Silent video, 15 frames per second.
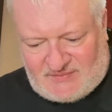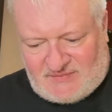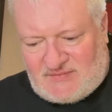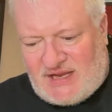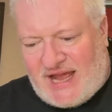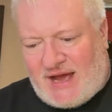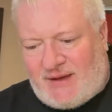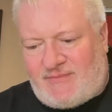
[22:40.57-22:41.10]

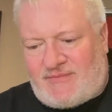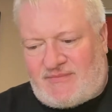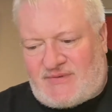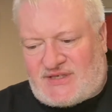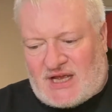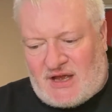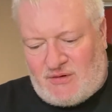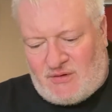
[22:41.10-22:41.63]
Yeah,
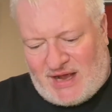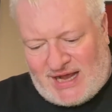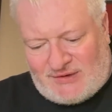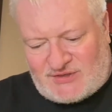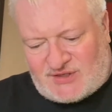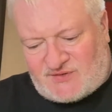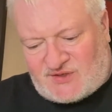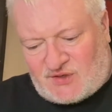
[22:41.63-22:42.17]
so
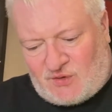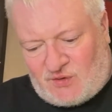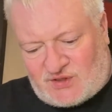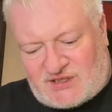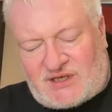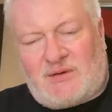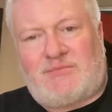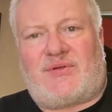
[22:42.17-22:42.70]
House of
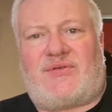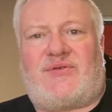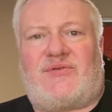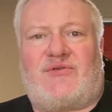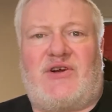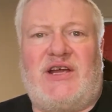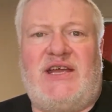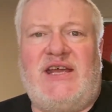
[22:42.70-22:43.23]
Slaughter
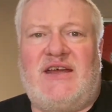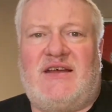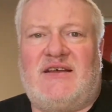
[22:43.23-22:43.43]
#3.